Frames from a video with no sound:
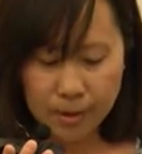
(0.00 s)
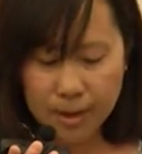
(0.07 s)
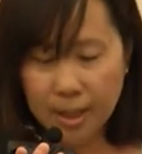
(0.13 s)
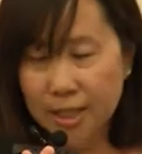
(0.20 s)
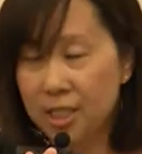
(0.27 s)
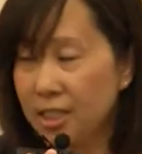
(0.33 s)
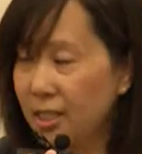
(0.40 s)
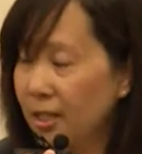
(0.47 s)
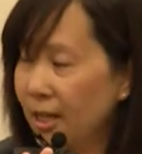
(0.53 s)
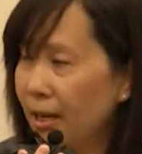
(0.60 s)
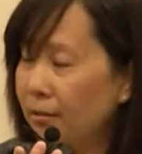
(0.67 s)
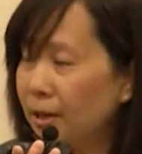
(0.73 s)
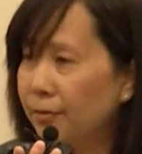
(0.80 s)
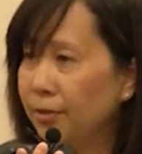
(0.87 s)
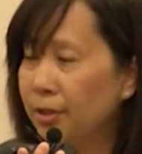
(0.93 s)
they did,
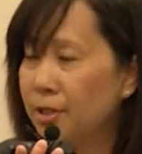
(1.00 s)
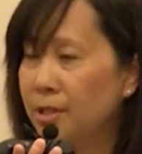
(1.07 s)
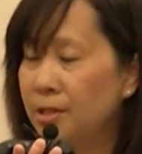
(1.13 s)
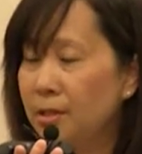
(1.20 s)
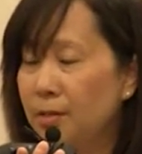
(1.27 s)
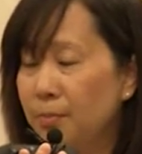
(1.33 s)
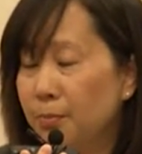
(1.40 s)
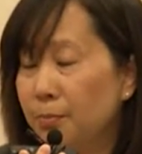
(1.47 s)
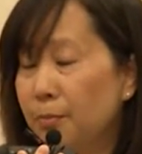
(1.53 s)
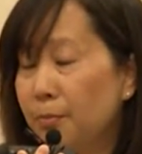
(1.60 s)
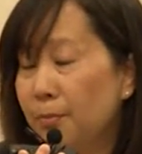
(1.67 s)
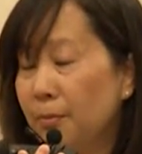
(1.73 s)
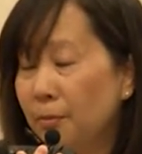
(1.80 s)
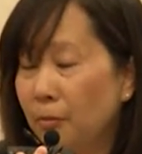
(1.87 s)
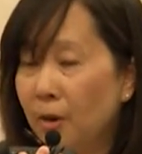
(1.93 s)
however,
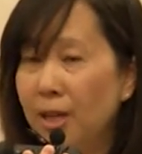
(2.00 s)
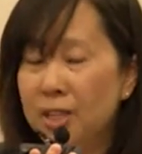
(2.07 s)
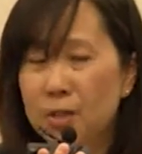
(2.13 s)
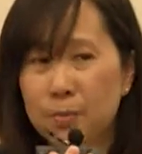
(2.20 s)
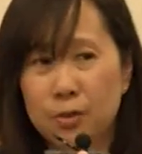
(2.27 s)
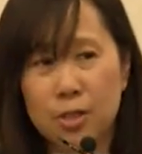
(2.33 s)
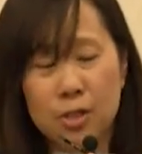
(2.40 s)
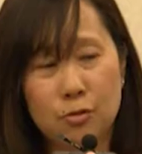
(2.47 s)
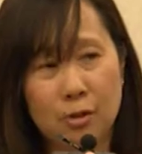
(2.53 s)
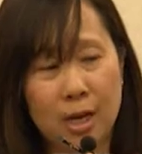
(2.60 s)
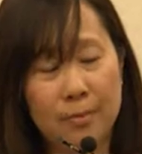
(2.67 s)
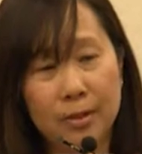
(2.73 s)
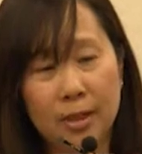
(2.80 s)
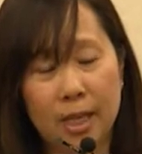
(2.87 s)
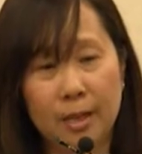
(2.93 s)
want to
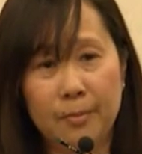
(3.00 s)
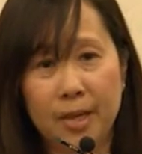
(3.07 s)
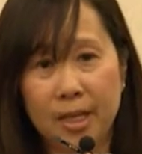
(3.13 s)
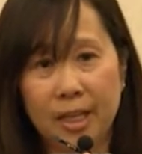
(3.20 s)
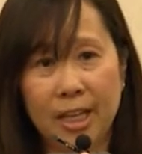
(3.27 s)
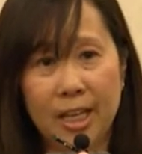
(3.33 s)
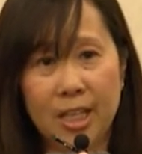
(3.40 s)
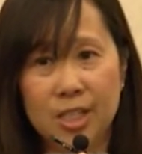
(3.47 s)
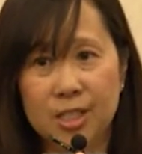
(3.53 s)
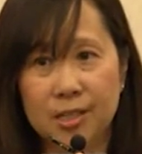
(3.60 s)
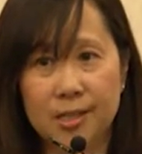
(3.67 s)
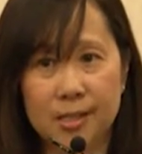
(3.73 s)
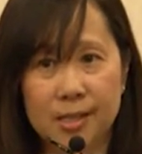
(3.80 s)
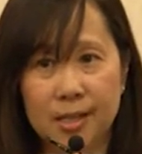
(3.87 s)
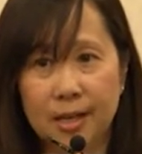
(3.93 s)
prescribe a lot of
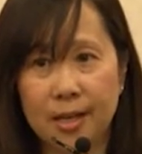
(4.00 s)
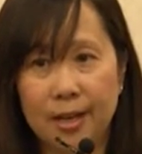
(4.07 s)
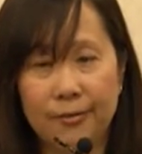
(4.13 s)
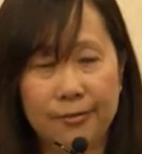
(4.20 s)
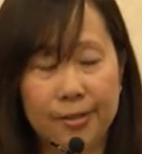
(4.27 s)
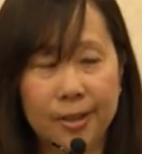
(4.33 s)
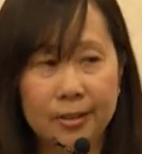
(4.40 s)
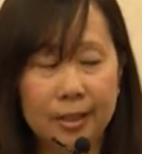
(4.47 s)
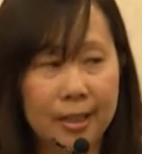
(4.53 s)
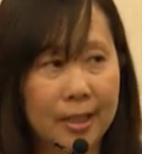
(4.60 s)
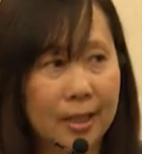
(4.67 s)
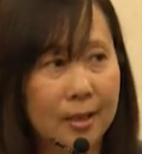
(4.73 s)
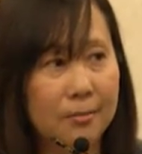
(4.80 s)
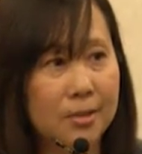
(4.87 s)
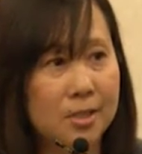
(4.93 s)
medications, and I felt
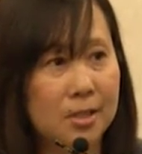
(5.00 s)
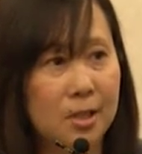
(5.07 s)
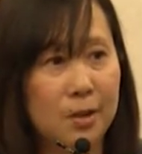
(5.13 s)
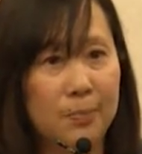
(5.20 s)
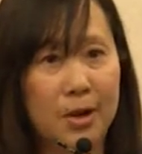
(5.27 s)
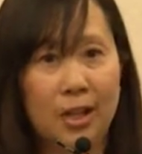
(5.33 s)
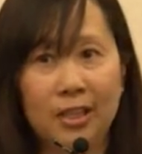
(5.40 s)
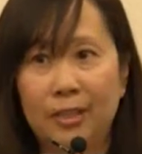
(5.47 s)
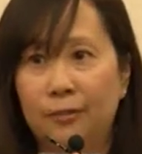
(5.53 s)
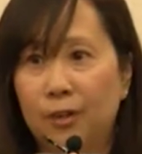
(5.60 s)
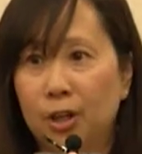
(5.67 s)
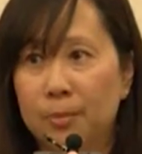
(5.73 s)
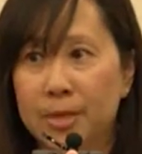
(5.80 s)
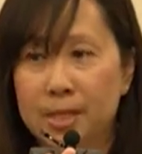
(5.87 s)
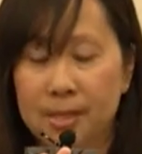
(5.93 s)
like I was a
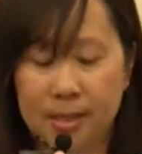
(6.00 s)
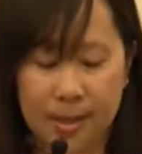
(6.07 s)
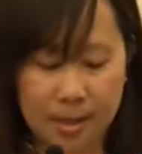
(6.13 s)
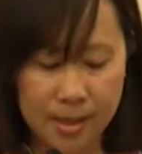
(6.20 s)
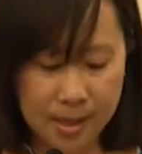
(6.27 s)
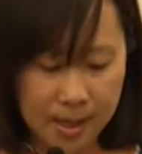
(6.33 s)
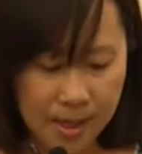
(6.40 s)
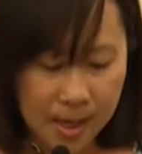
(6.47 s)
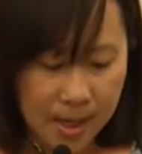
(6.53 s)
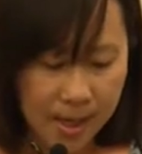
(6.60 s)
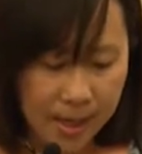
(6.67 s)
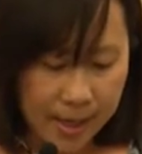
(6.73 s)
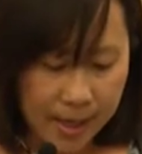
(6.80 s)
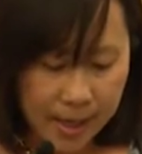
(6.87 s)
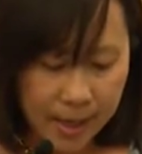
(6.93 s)
polypharmacy.
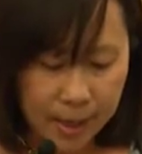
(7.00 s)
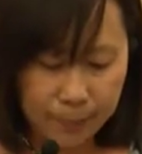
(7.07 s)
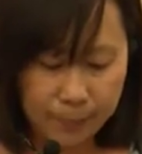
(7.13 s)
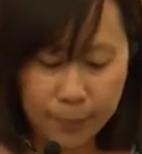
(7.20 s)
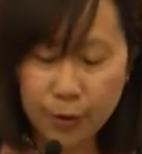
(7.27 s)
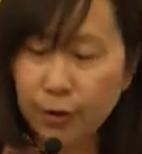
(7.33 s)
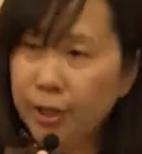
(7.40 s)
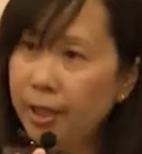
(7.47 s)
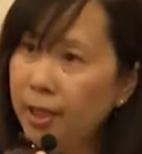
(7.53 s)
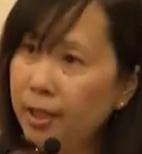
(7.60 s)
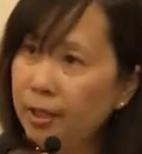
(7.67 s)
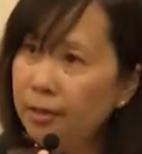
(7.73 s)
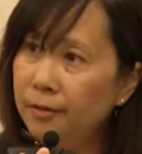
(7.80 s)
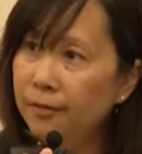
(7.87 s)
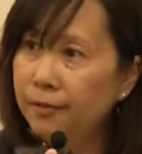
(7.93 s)
I had
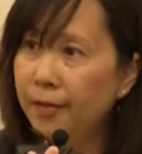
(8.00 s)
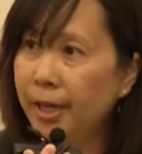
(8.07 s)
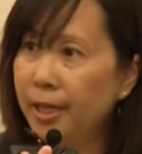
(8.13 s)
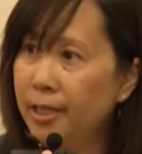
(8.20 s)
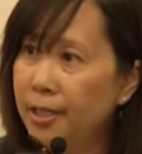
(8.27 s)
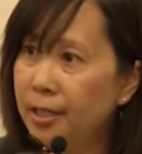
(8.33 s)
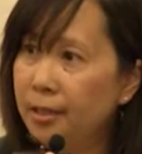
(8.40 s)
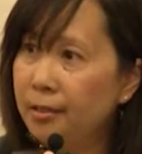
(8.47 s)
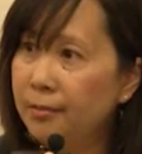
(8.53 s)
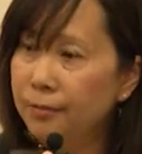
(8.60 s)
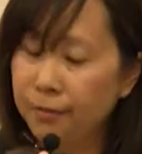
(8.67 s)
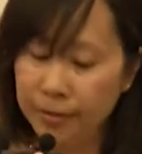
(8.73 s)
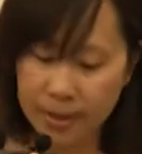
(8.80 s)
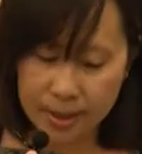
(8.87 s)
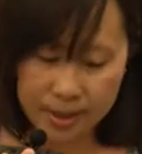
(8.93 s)
Percodan,
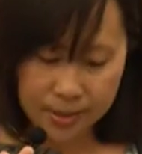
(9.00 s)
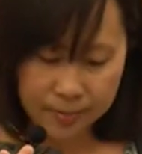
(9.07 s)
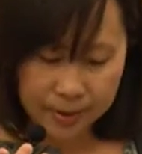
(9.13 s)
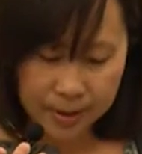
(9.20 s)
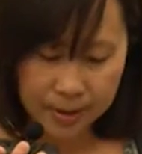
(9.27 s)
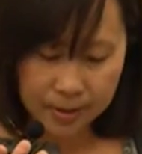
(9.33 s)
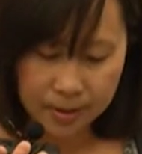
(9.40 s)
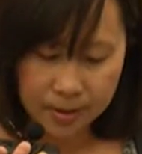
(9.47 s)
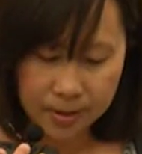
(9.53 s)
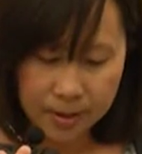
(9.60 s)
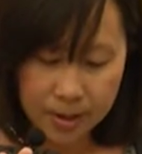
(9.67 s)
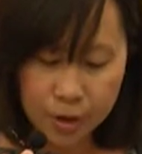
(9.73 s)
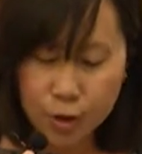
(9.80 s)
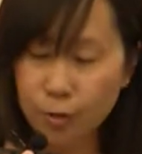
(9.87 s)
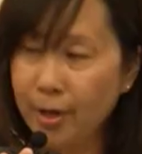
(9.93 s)
Vicodin, Flexeril,
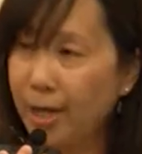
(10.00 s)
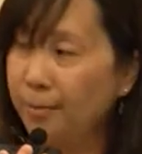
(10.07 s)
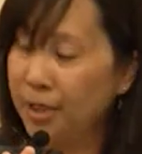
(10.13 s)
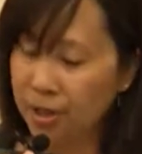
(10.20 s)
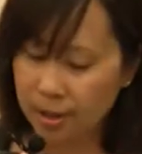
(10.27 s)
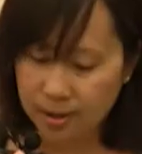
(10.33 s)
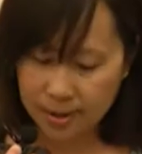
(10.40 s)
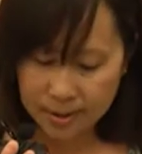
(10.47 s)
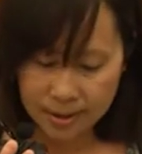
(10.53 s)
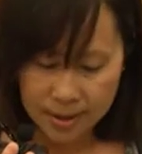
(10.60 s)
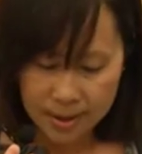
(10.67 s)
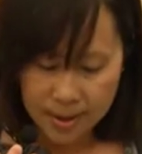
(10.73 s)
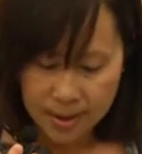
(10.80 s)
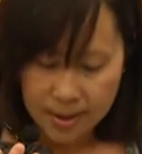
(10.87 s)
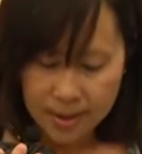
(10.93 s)

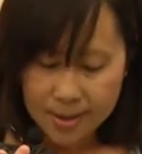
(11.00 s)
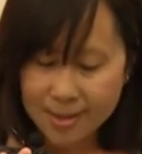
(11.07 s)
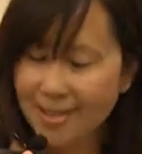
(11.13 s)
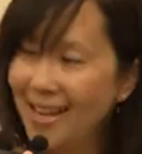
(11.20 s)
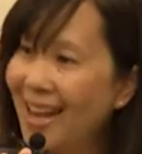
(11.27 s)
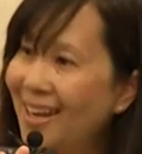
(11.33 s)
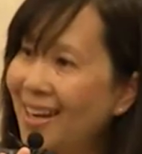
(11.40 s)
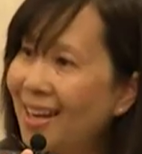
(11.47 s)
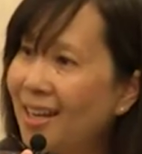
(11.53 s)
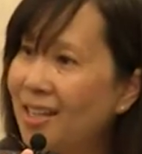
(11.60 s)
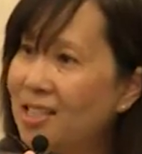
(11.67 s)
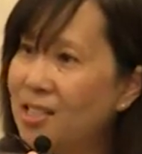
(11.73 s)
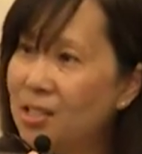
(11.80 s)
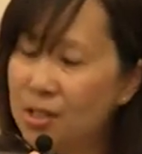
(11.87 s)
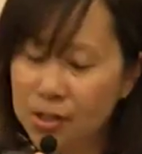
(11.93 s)
Tramadol,
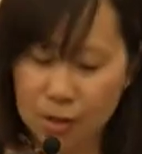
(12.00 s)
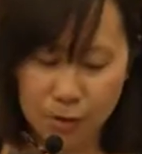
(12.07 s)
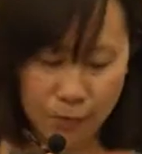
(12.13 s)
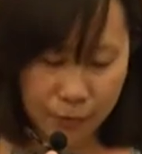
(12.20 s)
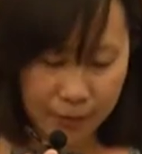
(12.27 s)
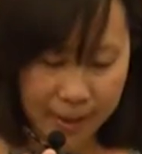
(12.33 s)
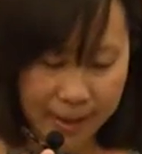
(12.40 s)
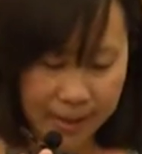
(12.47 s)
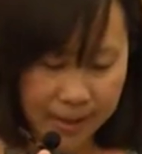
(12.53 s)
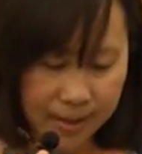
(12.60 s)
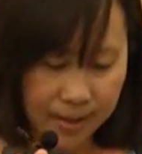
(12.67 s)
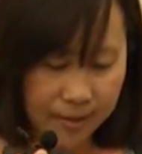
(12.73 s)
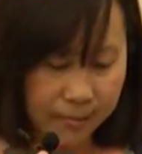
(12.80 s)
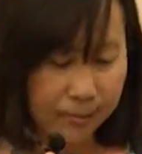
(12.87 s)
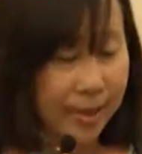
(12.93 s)
Xanax,
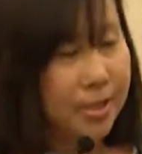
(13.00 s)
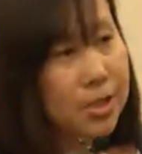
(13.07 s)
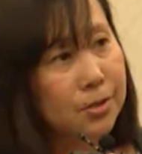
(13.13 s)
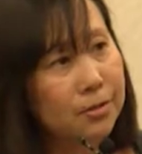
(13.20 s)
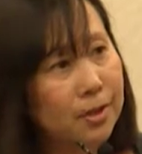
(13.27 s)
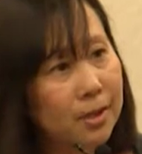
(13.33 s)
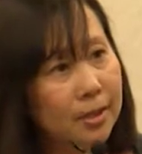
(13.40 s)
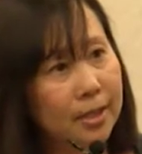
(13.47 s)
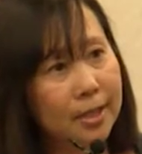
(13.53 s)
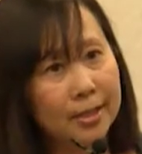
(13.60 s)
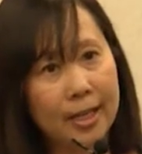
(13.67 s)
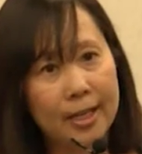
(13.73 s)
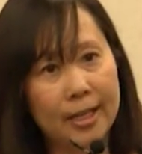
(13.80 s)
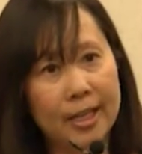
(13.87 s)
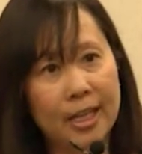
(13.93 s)
Zofran, Restorol,
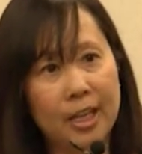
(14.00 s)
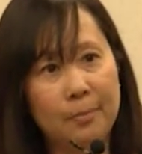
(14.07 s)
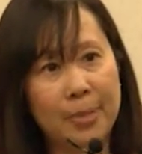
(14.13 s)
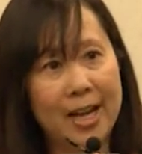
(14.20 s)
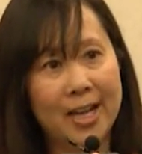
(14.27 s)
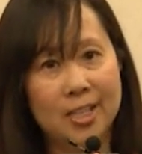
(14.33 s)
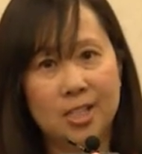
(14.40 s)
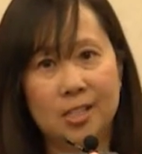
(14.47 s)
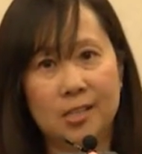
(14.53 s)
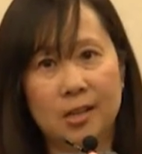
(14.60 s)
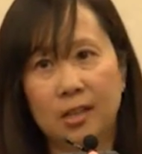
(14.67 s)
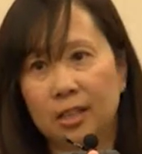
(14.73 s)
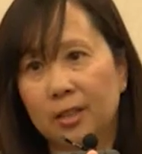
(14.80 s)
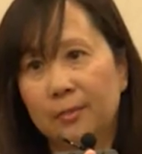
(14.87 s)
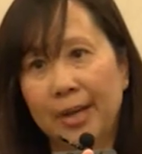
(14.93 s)
and lidocaine patches
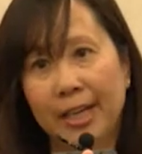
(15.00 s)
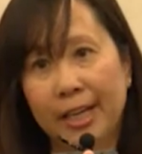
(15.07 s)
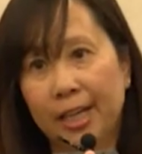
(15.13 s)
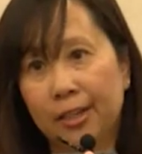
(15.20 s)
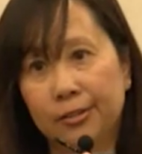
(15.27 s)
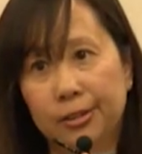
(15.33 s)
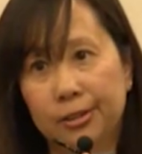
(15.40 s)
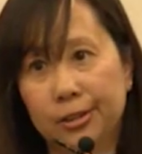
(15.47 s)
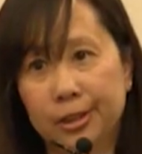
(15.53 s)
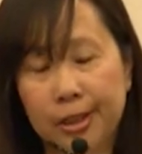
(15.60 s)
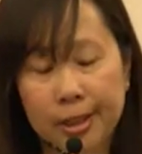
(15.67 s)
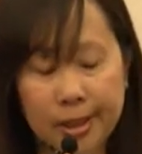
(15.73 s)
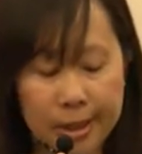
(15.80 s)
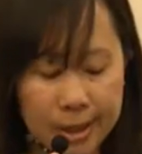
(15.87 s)
all on my counter.